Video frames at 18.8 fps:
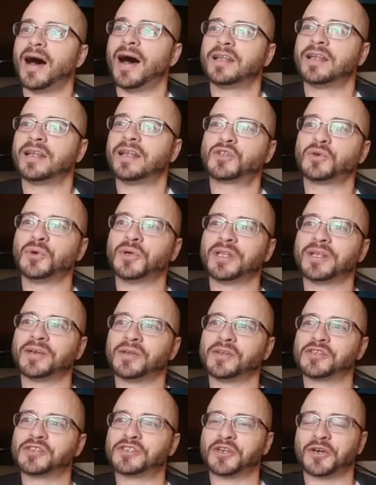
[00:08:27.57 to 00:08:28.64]
let's do a
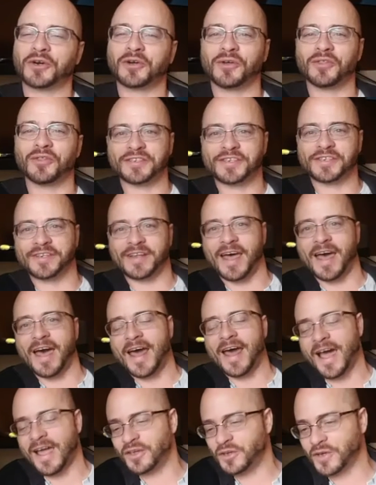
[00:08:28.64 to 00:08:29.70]
little circle the
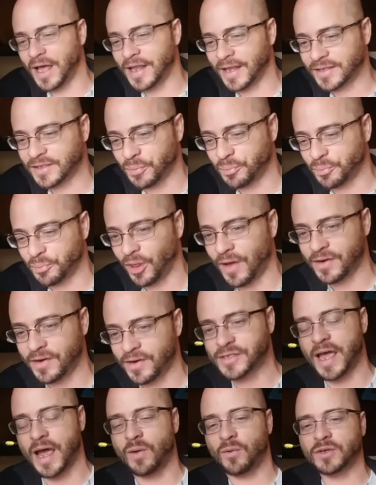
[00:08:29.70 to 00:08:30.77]
stat. I like to pull out a
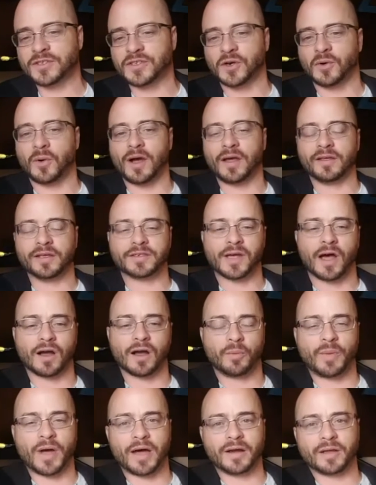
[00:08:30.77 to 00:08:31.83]
stat once in a while and
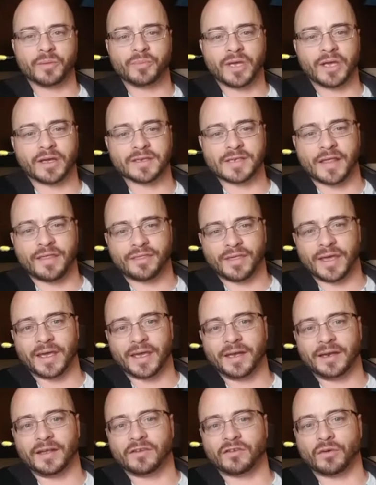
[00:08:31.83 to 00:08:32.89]
talk about it because I think
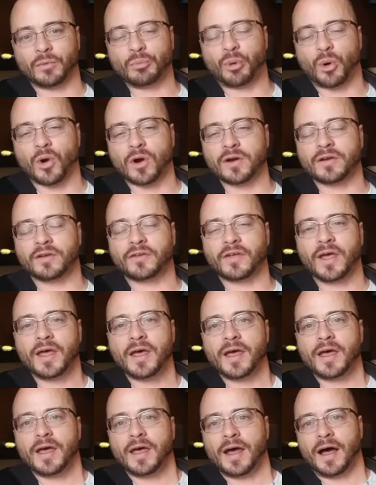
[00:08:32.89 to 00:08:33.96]
it is important.
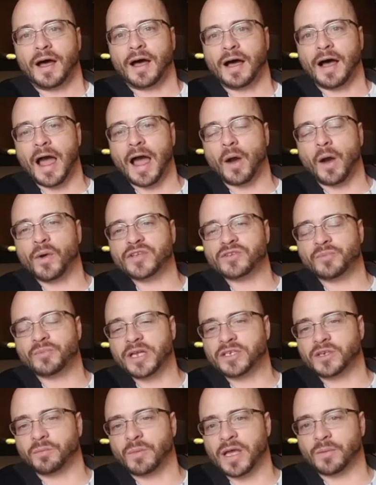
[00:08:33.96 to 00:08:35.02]
I always
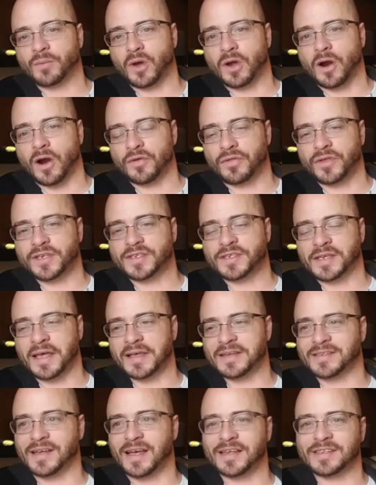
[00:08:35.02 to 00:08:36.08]
mention Mike McCarthy
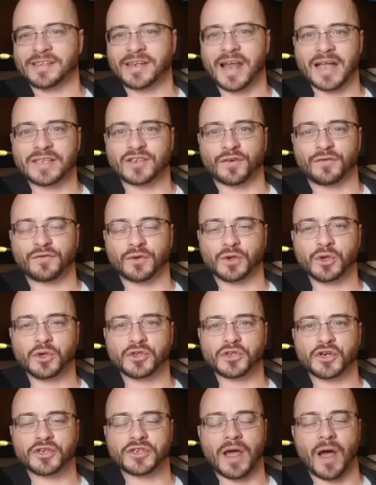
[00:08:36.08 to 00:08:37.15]
says stats are for
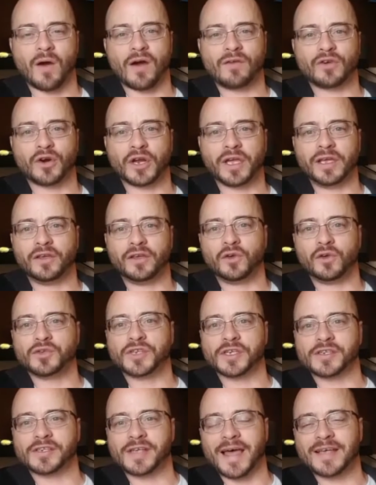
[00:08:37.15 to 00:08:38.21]
losers. However, he
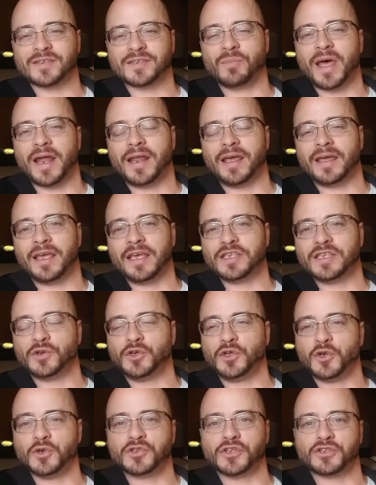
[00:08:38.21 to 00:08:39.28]

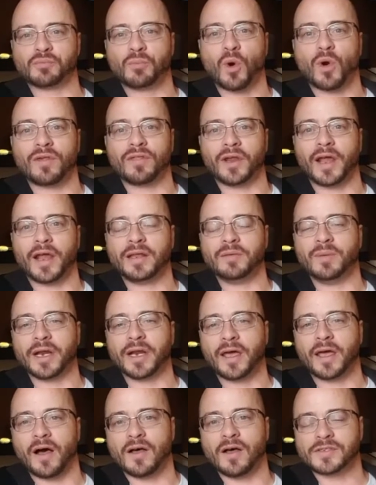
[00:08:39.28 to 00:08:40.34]
uses more than
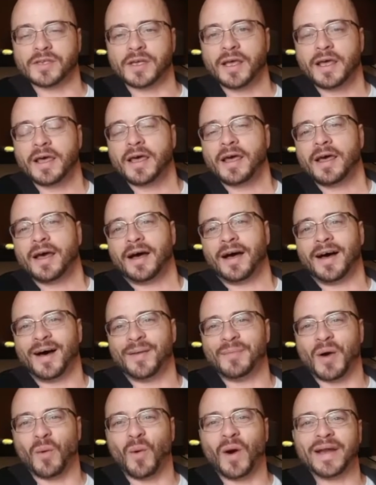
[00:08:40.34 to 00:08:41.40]
anybody else.
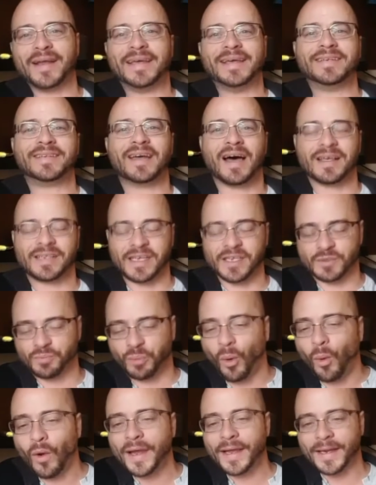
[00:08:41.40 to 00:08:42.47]
But what he does, his
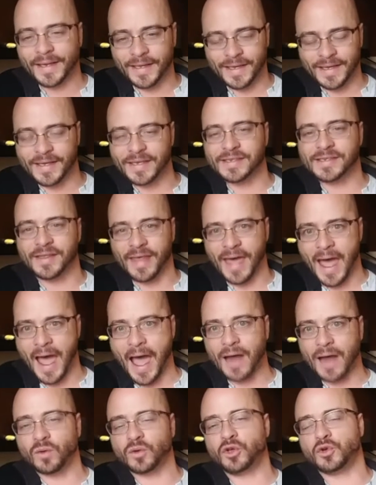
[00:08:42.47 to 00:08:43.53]
point is
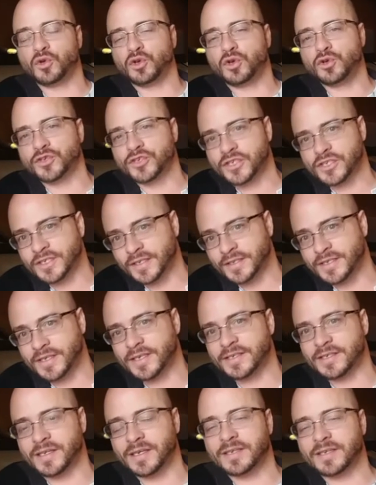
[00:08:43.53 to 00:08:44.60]
that you use
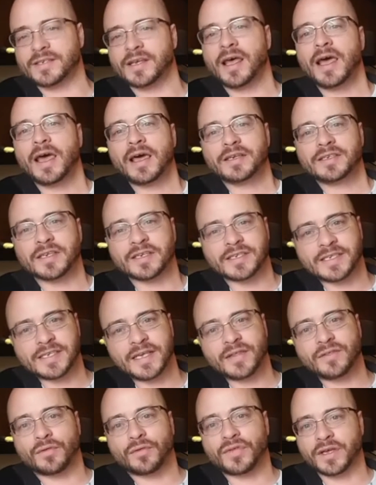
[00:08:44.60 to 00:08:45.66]
statistics to
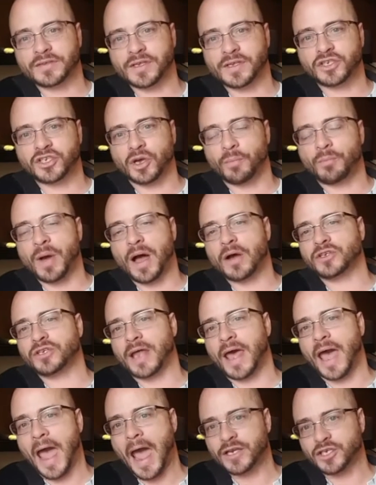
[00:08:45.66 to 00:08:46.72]
see the things that jump out
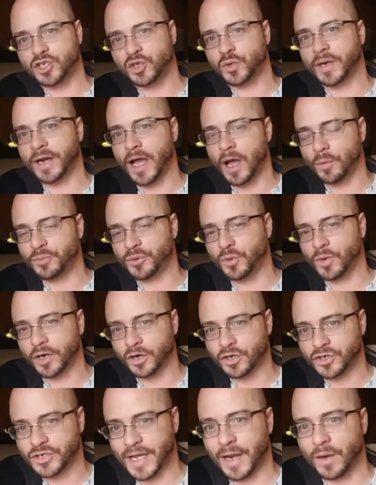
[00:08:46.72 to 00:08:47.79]
at you and help you
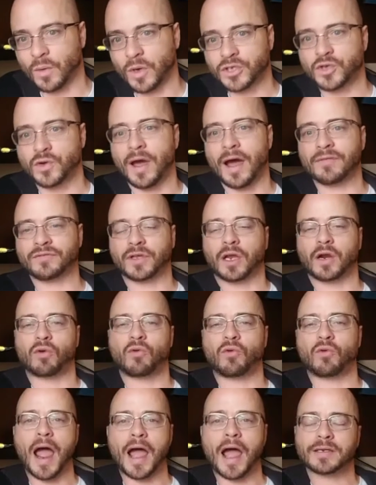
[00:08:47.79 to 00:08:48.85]
understand what you have to
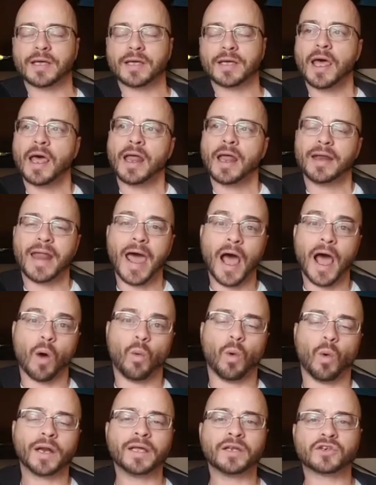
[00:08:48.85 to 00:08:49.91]
correct. Now,
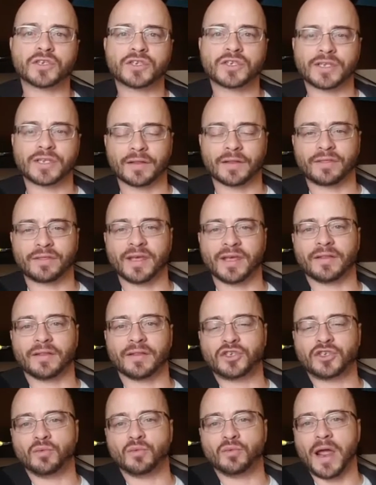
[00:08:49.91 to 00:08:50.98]
one interesting thing
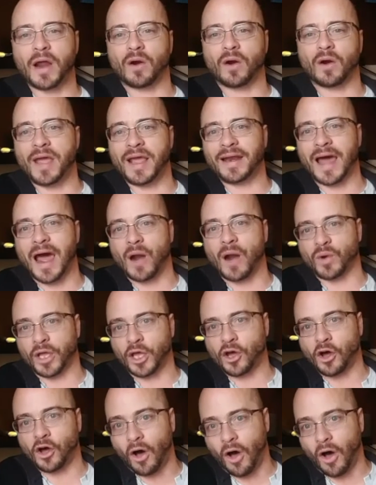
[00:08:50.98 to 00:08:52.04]
that you may or may not
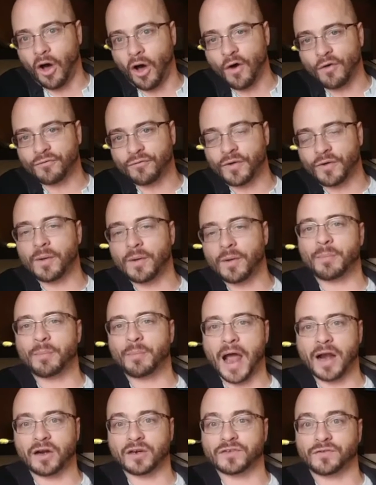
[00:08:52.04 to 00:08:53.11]
recall from the
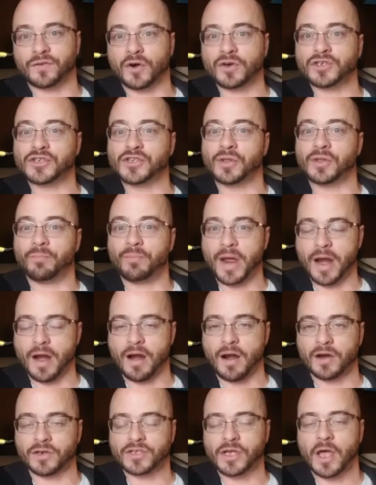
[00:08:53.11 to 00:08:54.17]
Packers versus the
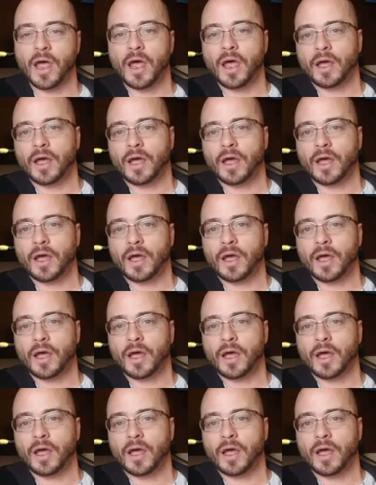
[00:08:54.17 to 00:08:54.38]
Bears